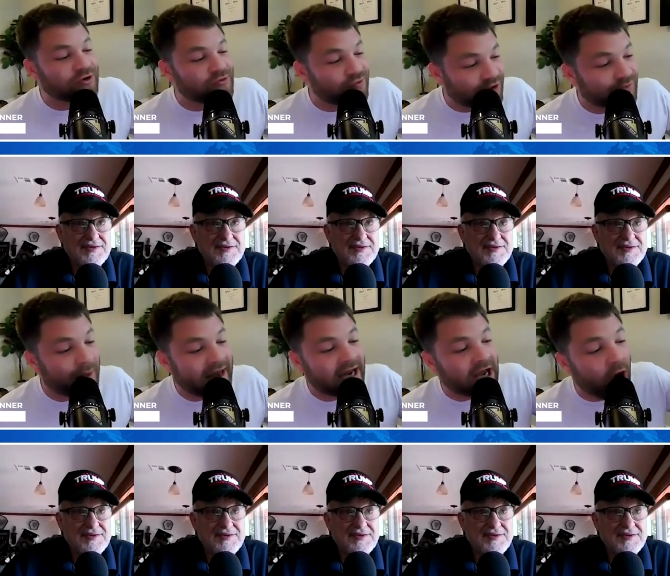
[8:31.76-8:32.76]
Speaker 1: to, we're
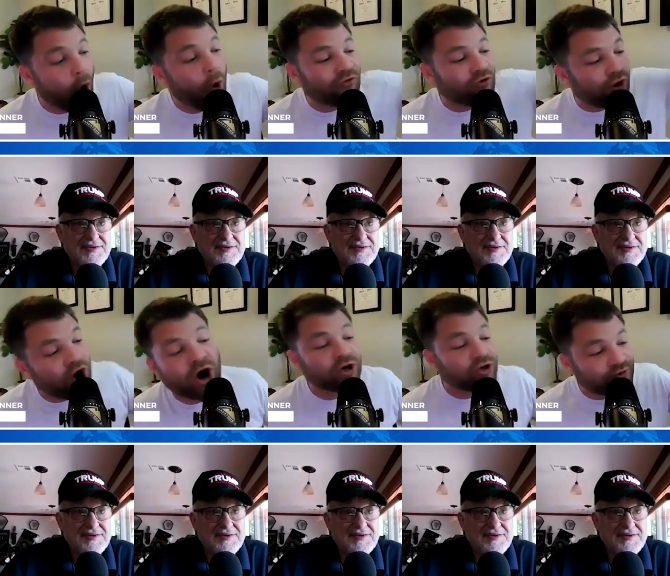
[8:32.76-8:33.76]
spending over a
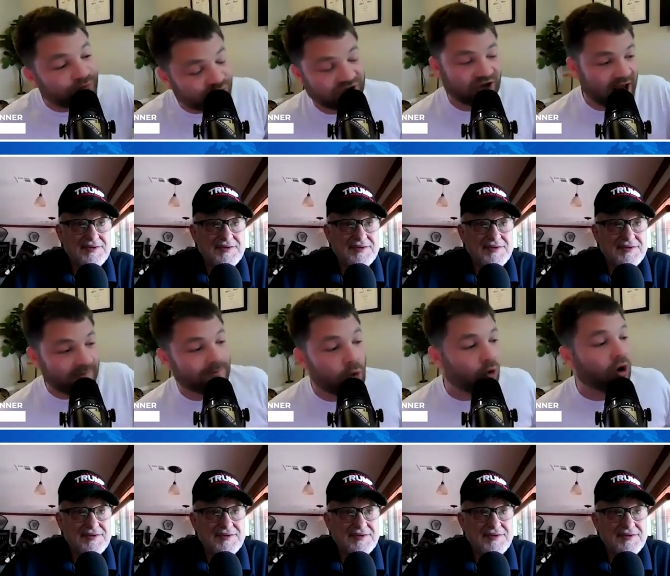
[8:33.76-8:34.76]
100%
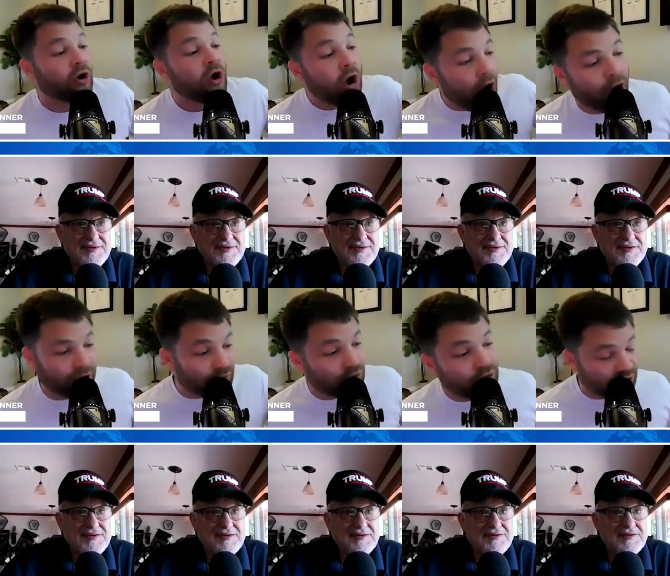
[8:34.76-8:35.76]
more on
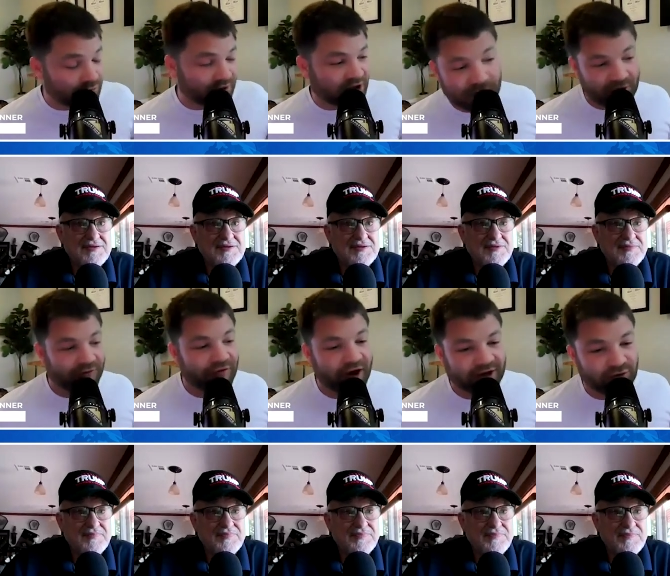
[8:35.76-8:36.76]
renewables than we are
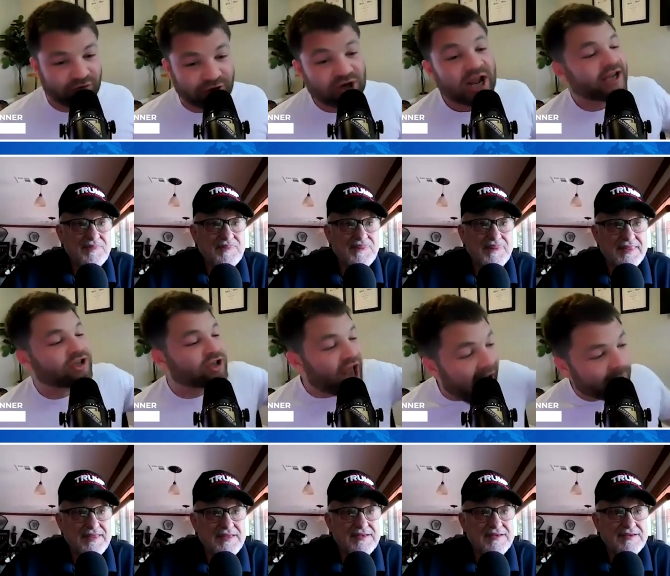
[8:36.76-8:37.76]
fossil fuels is just
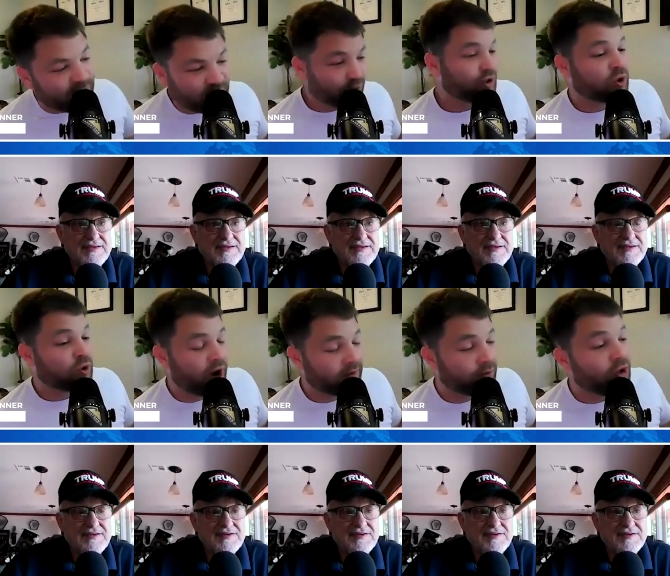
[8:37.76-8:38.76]
absolutely
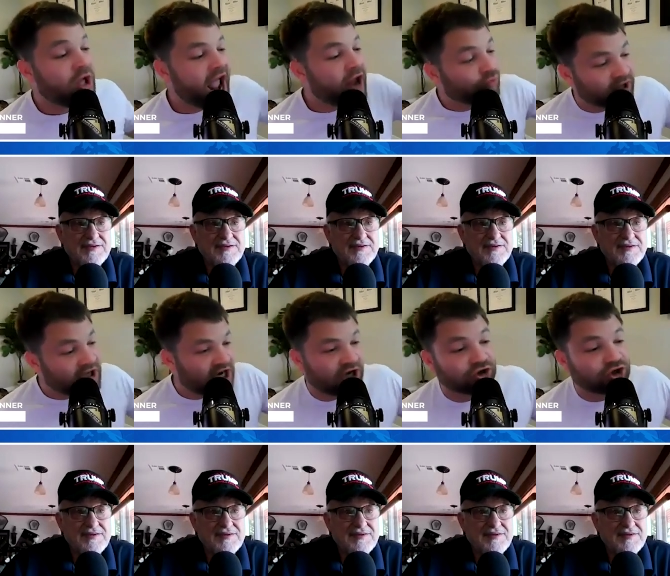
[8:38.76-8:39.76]
incredible and really
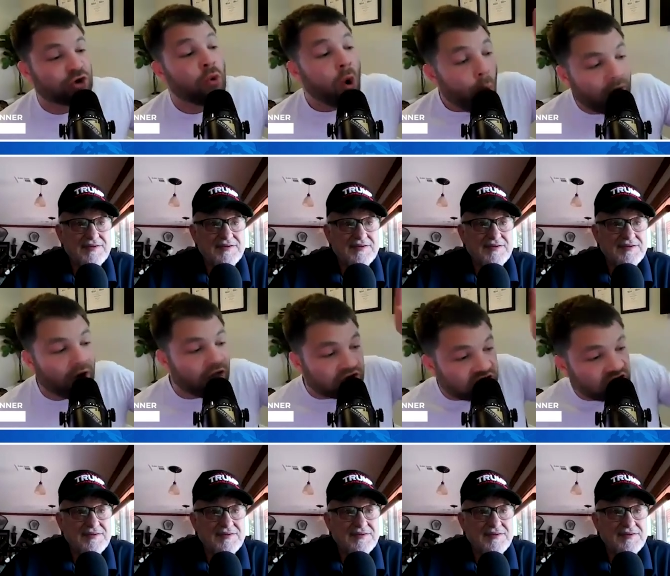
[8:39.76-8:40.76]
tells you where the
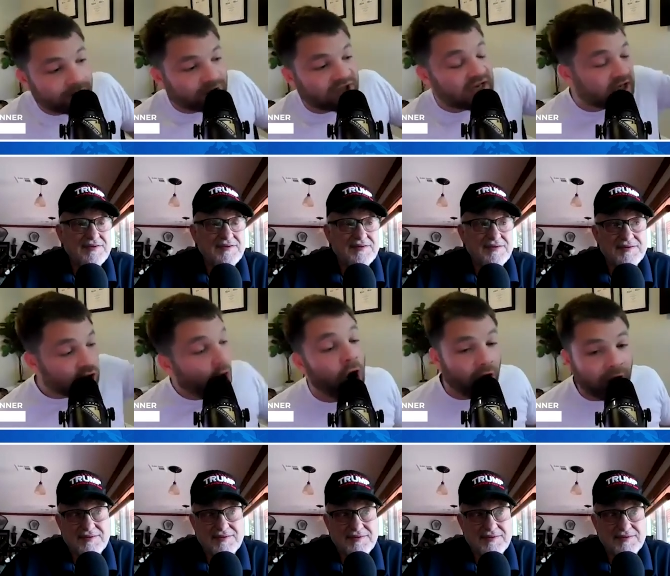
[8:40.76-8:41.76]
subsidies
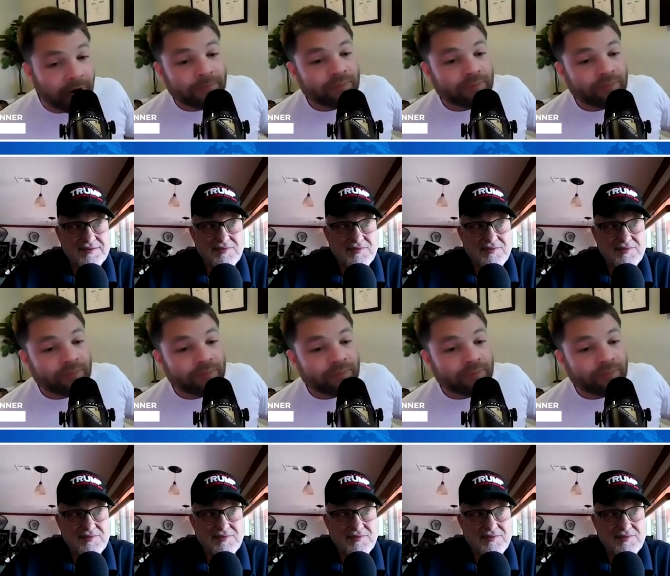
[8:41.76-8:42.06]
are.